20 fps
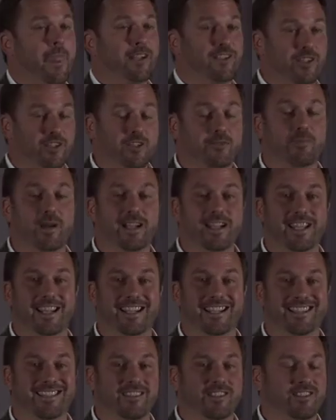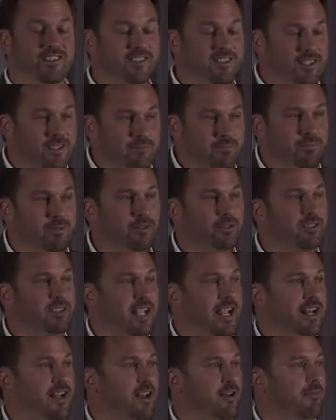Just by getting simple
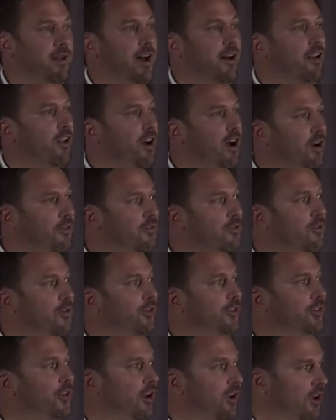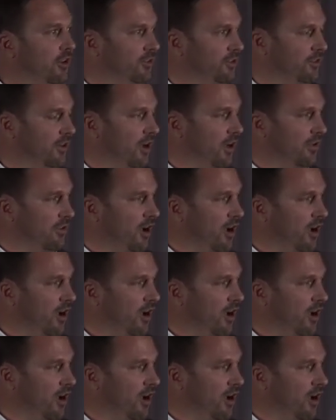data about off-course, on, uh,